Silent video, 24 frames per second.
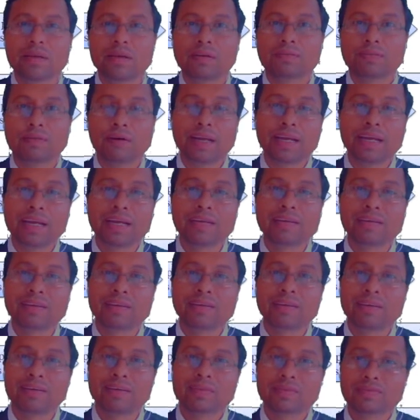forget
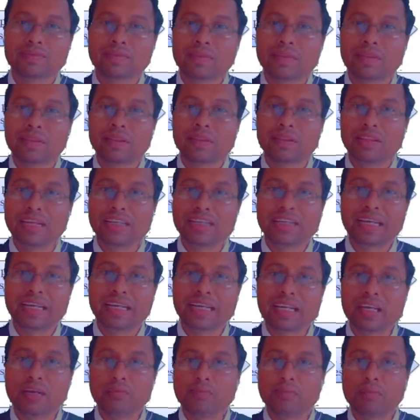the
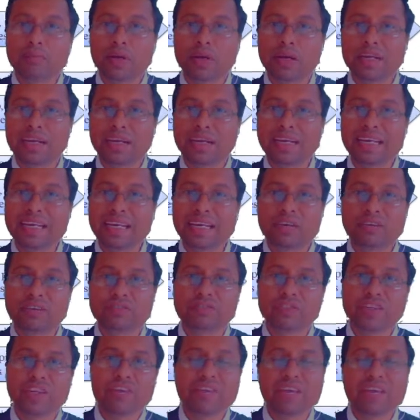technique of
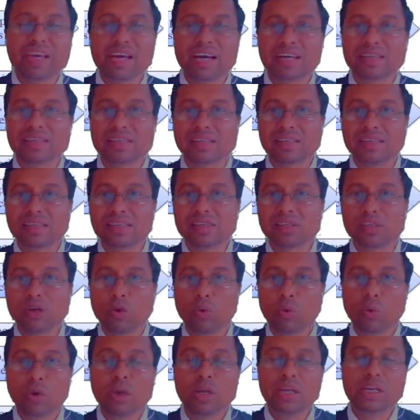giving answers
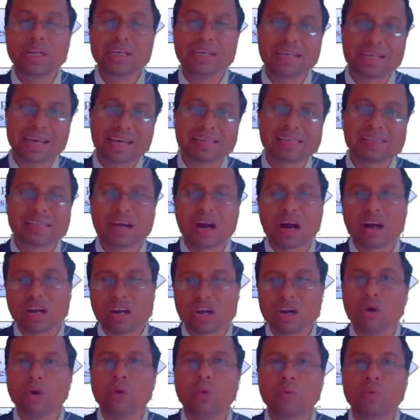only in yes or
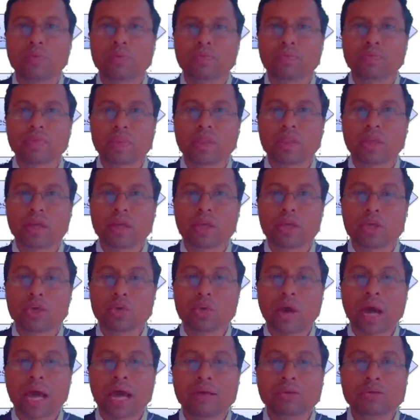no. You
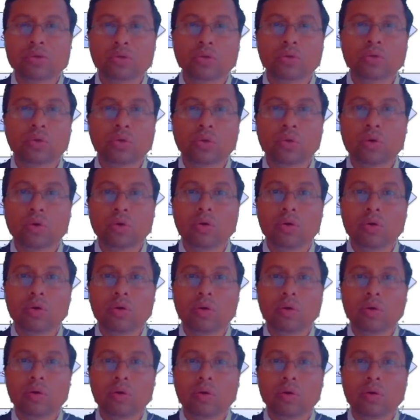have to
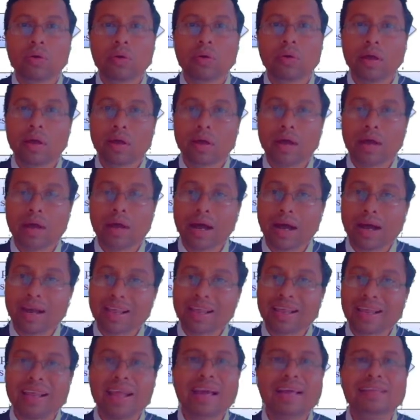
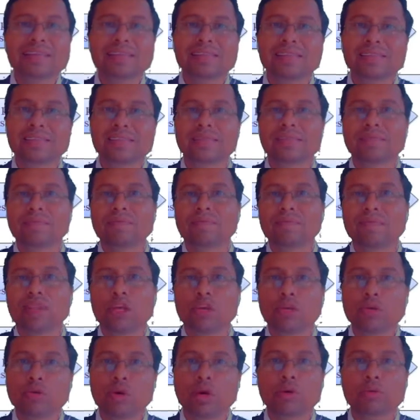analyze
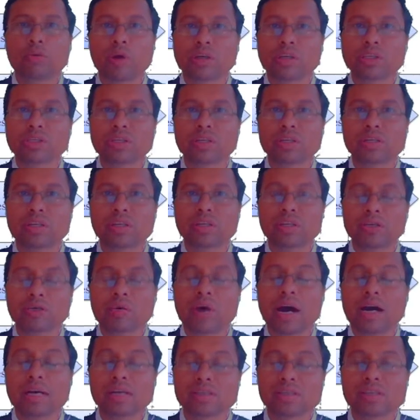your
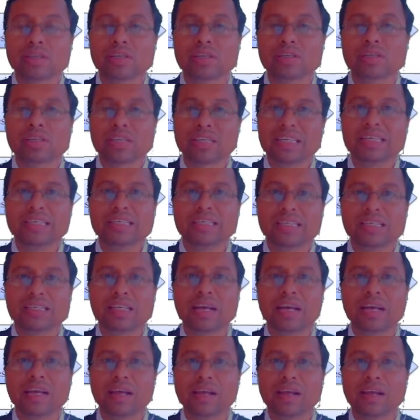answers in
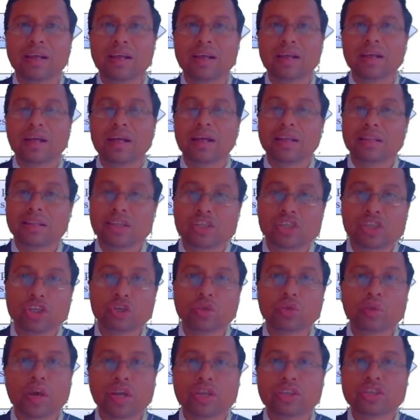detail, the
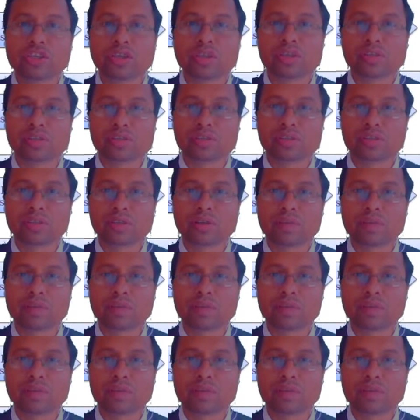situations,